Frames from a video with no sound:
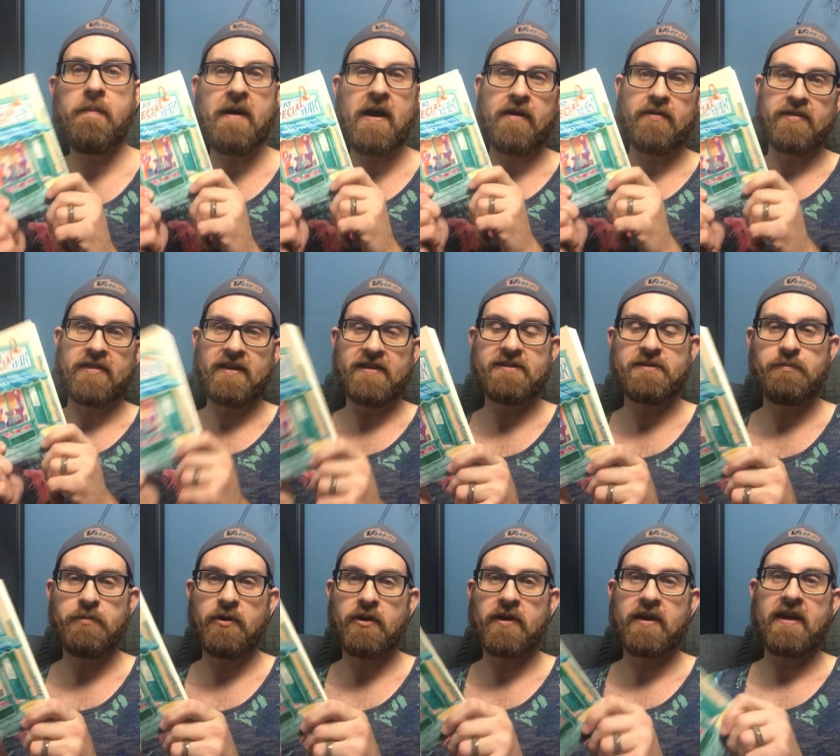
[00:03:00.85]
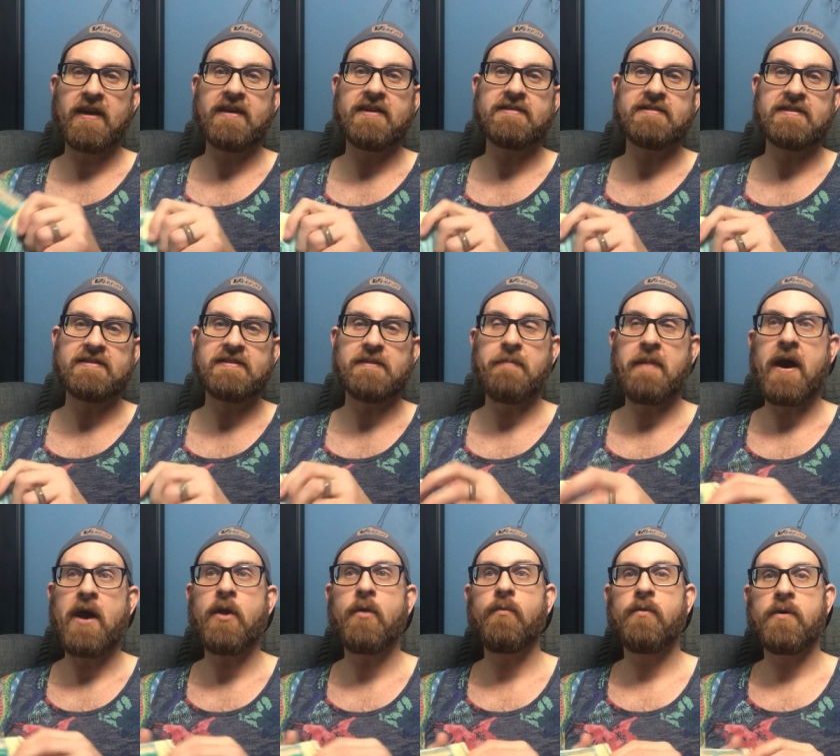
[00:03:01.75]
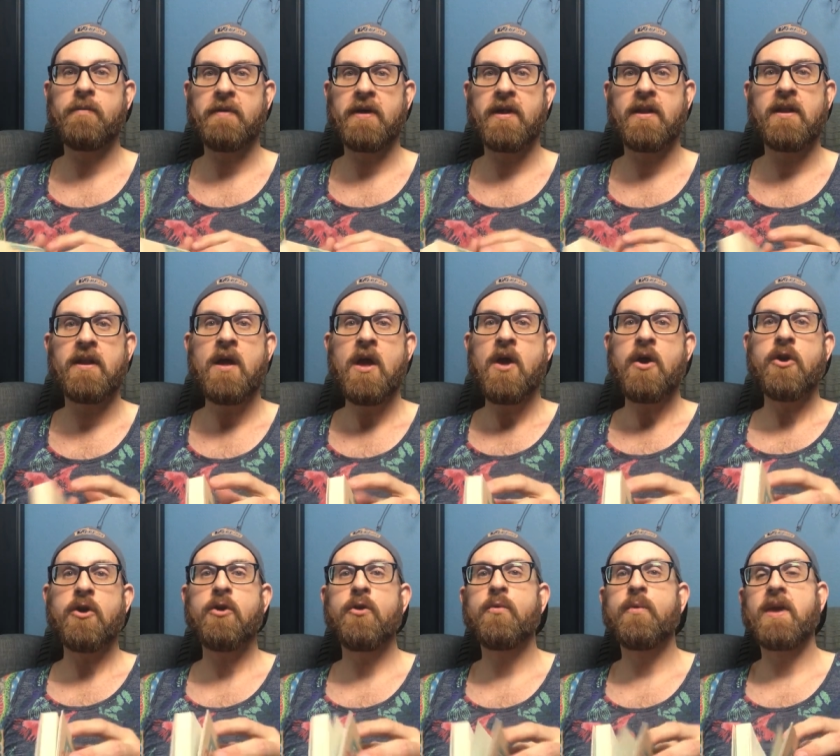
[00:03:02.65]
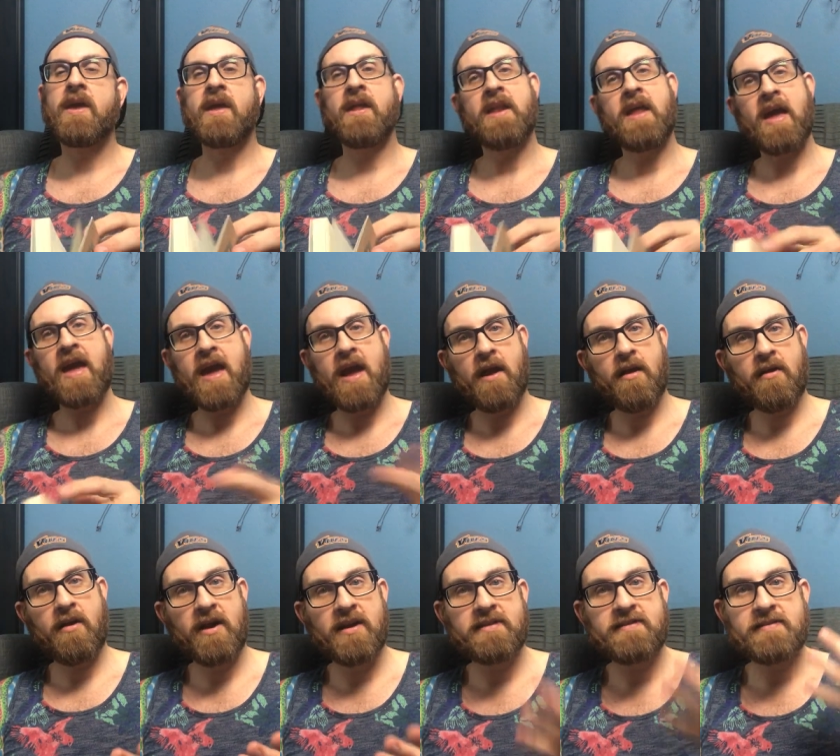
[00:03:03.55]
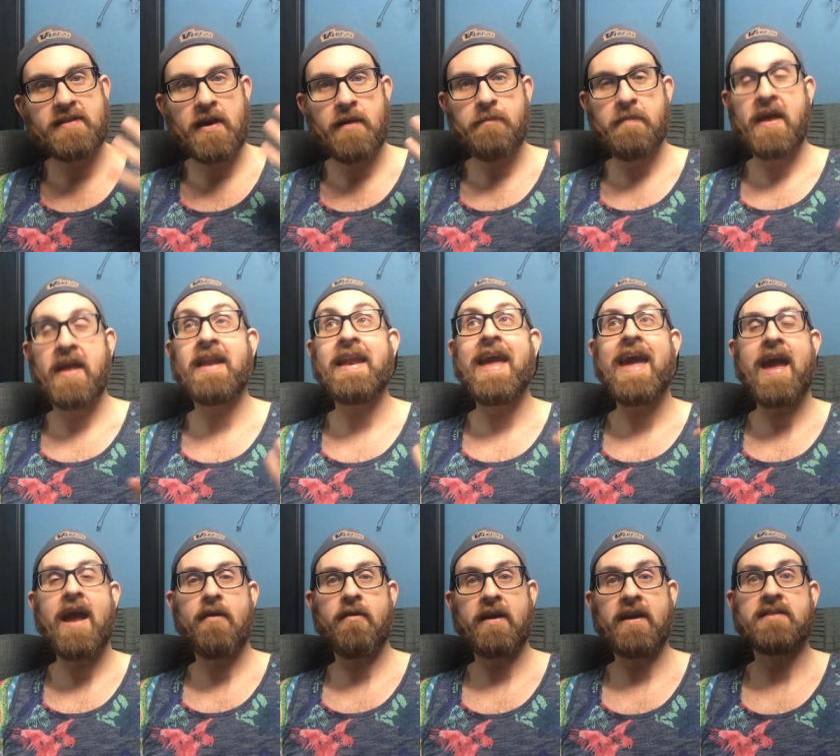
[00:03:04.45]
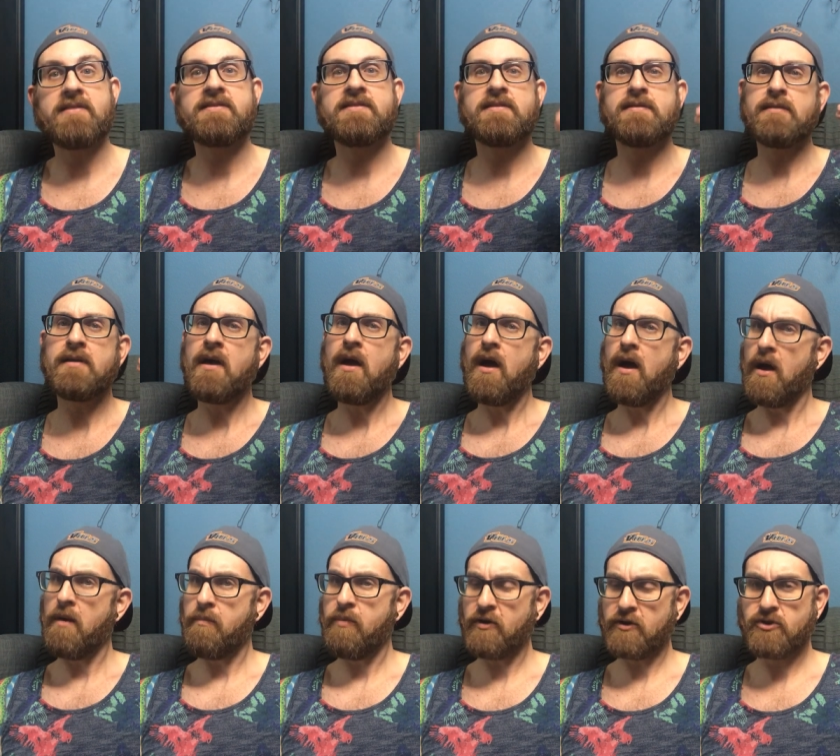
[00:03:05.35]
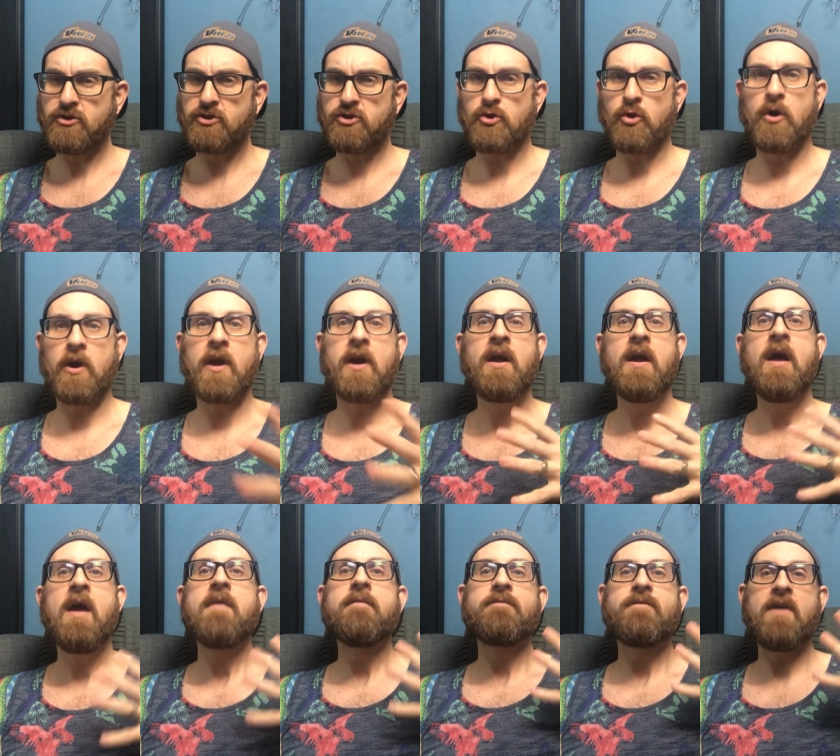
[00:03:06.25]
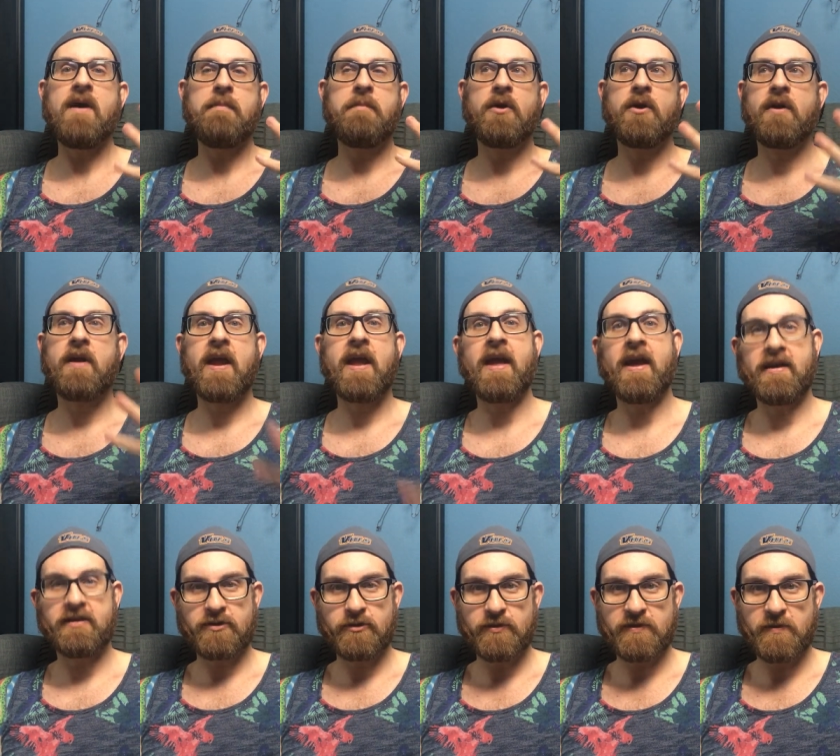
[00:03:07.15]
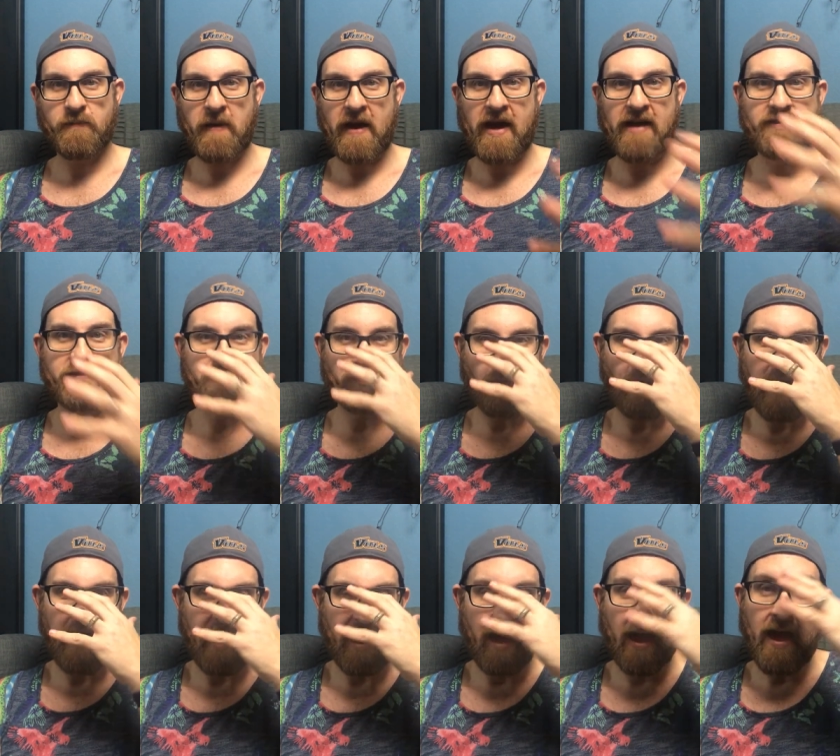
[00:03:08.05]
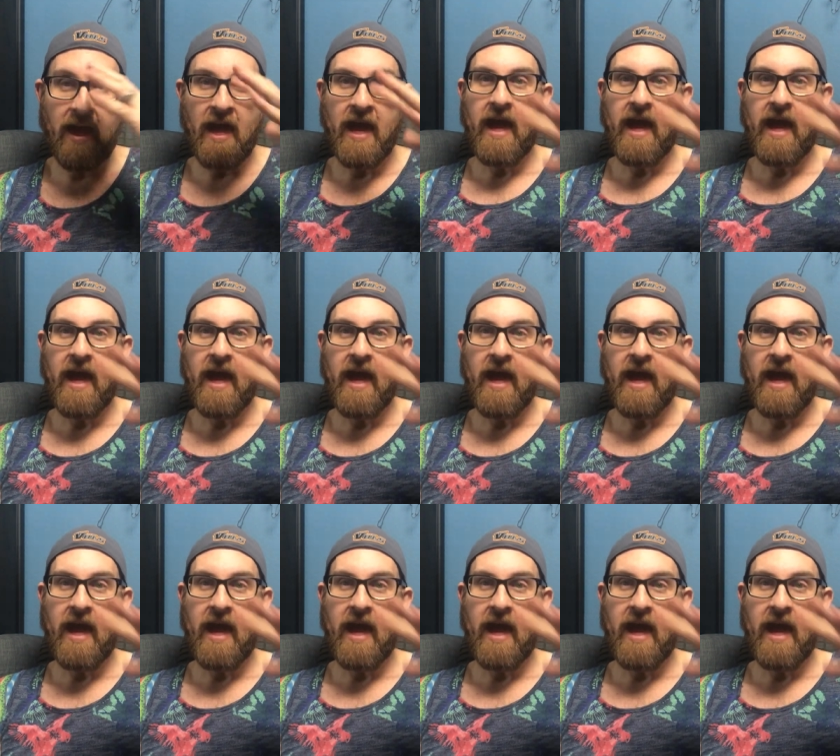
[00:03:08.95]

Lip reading: about this book is it's about a woman who inherits a bookstore from her aunt who has passed away.